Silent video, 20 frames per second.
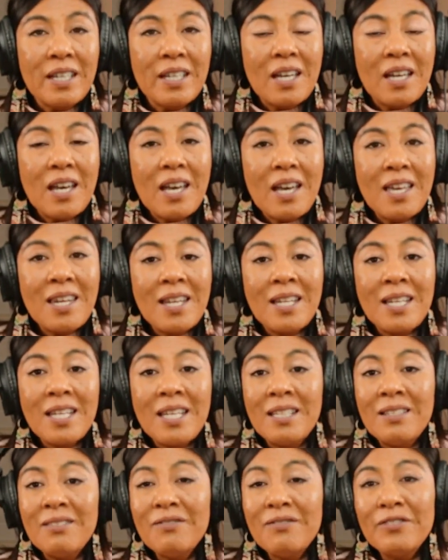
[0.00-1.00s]
And it
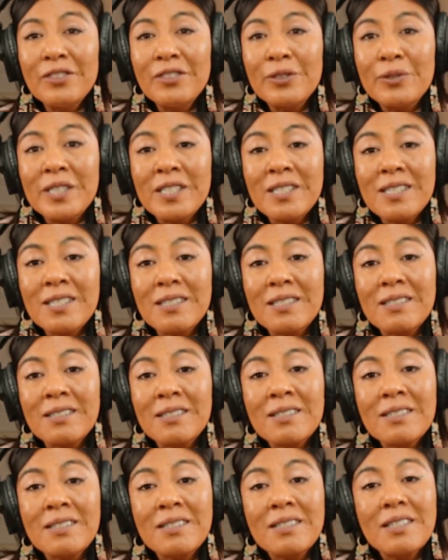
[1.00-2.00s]

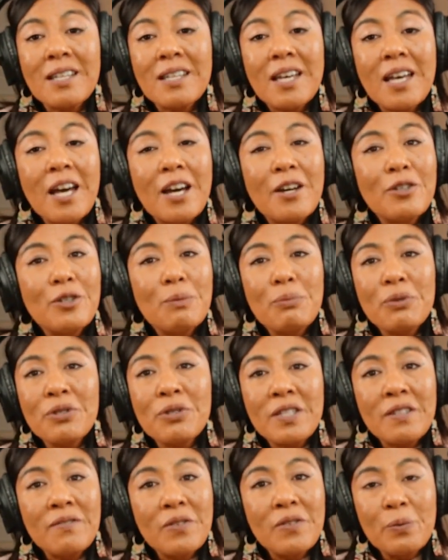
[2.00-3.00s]
influences how you
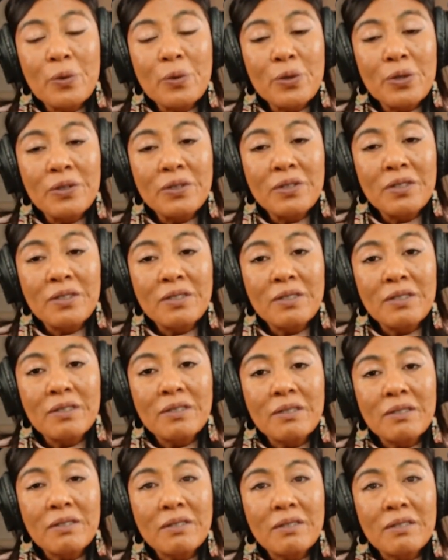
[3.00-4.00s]
perceive the world,
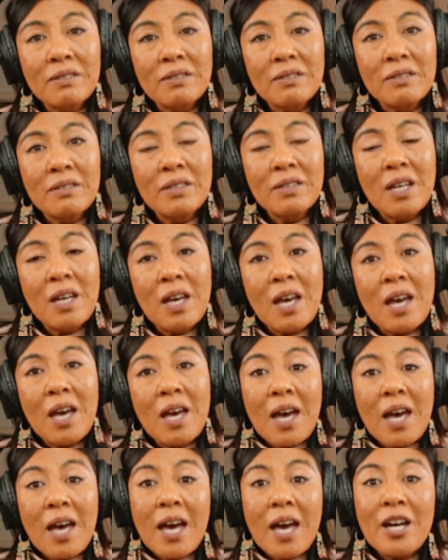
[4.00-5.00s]

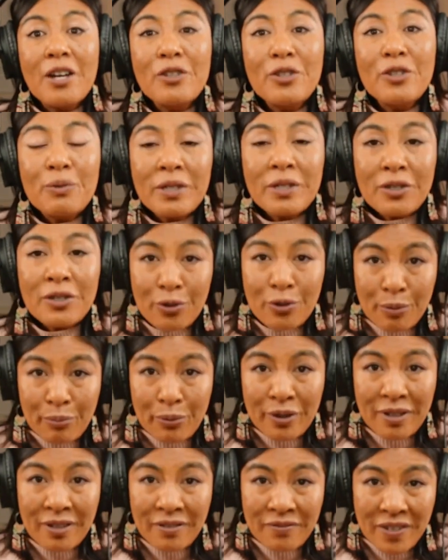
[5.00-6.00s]
how you
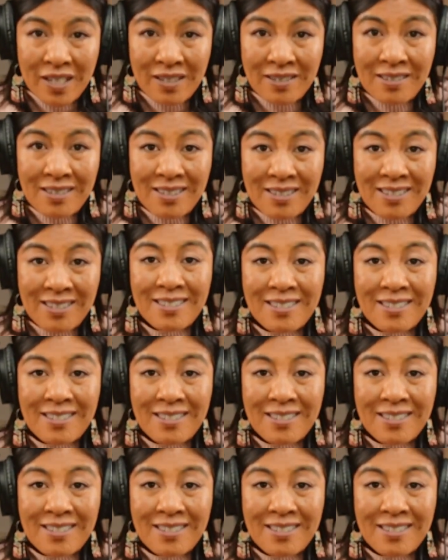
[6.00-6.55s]
interpret events,